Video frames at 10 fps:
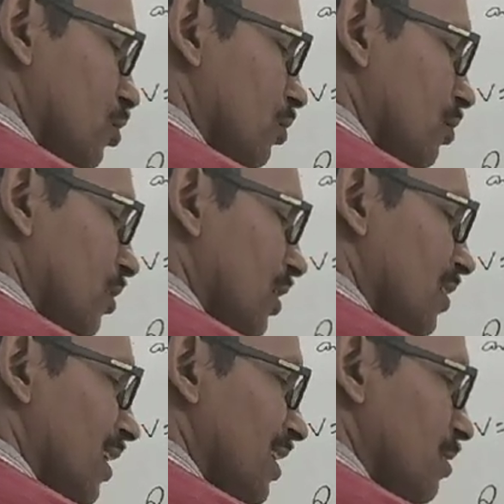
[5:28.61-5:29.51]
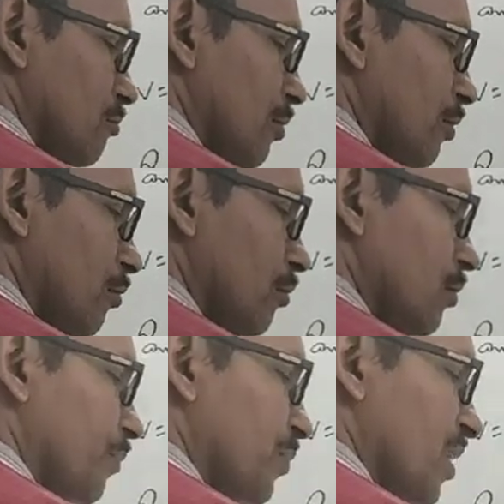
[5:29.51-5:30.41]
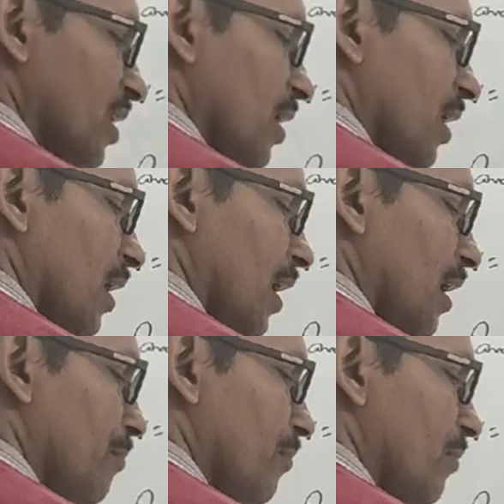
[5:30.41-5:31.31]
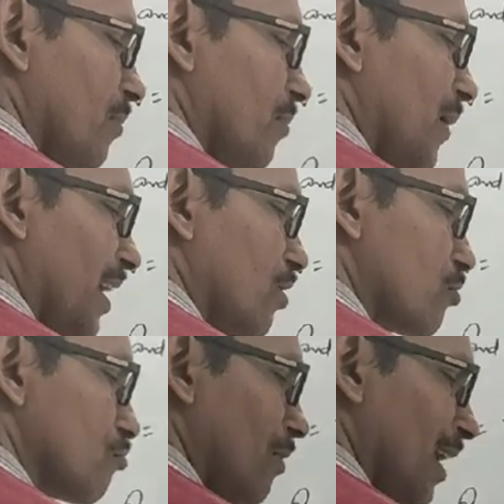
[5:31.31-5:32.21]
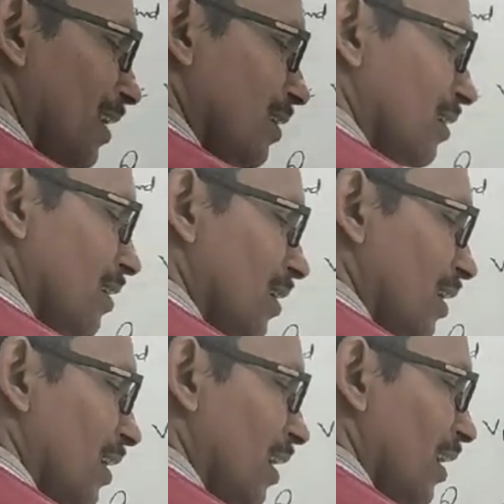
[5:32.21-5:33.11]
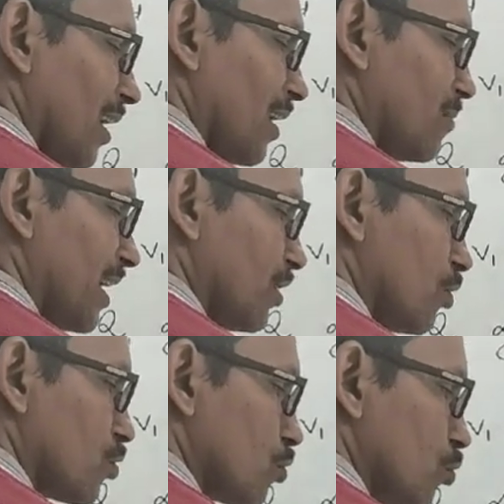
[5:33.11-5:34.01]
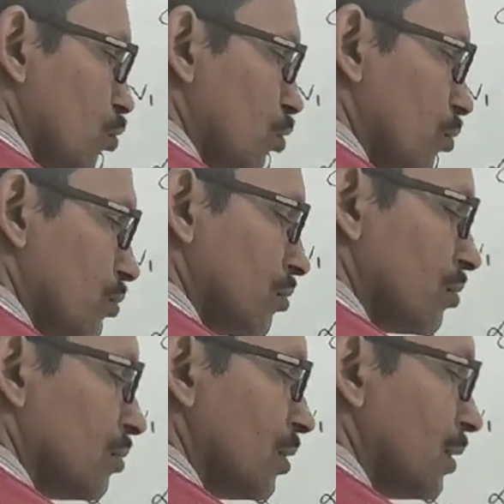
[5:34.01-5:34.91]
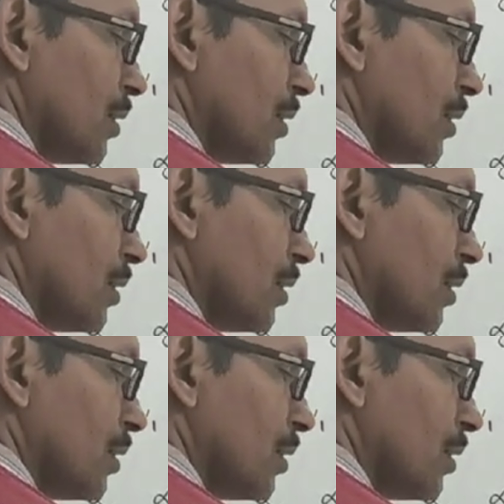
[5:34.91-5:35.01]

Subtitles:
So that is equal to M minus 1 L minus 2